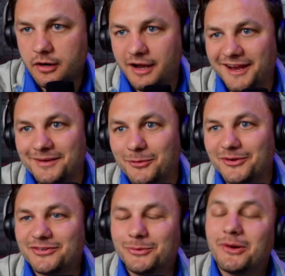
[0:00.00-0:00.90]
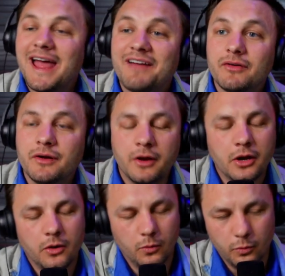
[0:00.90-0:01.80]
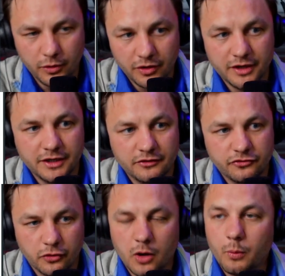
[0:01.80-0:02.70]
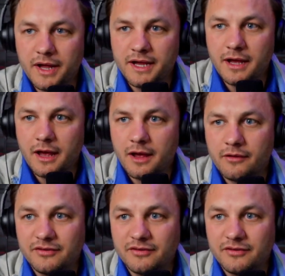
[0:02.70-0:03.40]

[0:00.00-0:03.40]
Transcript: anymore, so we don't have a really strong way of